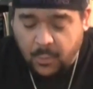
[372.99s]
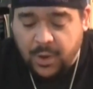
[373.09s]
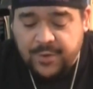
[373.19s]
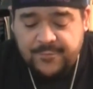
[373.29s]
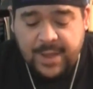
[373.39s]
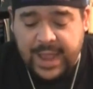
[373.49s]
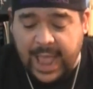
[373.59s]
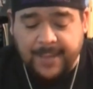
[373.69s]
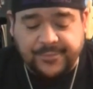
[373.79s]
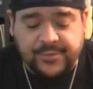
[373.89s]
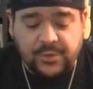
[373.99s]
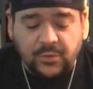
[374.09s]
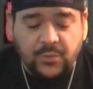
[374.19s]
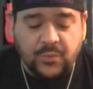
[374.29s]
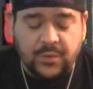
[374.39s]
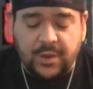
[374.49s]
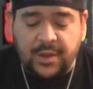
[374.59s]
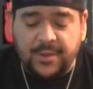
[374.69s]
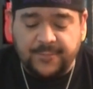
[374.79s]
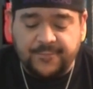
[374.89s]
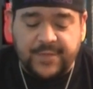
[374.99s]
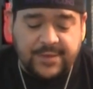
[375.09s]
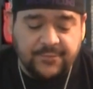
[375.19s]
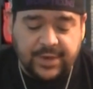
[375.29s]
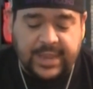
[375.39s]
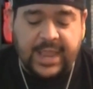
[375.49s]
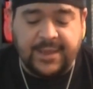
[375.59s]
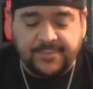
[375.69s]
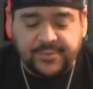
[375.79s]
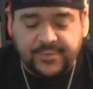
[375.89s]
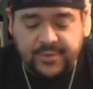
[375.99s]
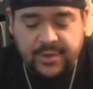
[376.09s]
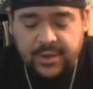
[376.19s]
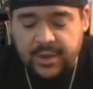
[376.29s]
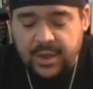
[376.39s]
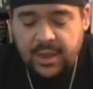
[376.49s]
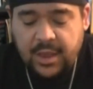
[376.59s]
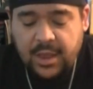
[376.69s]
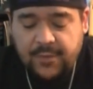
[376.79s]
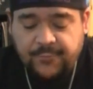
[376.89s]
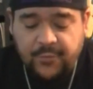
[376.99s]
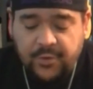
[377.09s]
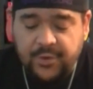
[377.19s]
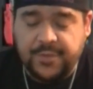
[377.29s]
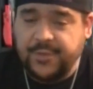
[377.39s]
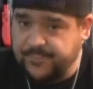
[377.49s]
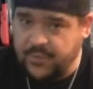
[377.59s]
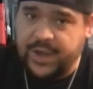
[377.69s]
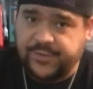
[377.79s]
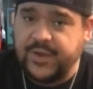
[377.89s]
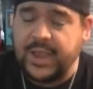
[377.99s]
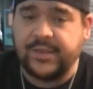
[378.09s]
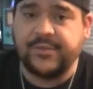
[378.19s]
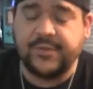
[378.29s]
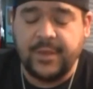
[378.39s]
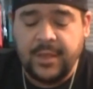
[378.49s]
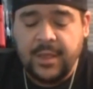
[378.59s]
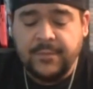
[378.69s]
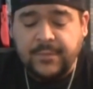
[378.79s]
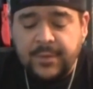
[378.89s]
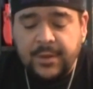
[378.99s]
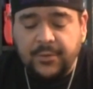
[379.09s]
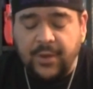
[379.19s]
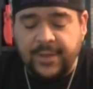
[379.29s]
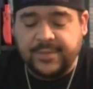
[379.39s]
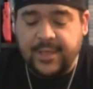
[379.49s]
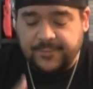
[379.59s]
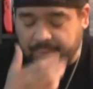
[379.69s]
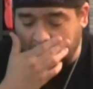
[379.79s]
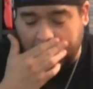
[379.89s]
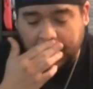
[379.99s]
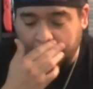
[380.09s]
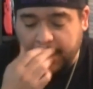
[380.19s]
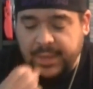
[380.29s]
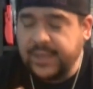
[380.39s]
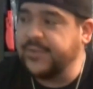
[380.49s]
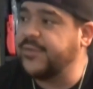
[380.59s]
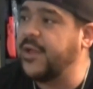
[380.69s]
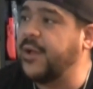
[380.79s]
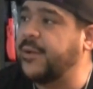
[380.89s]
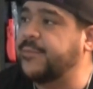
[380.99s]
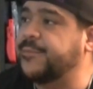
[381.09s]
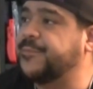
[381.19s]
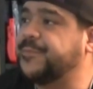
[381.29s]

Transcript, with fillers: one of my absolute um, favorite games for the franchise, Grand Theft Auto, is um,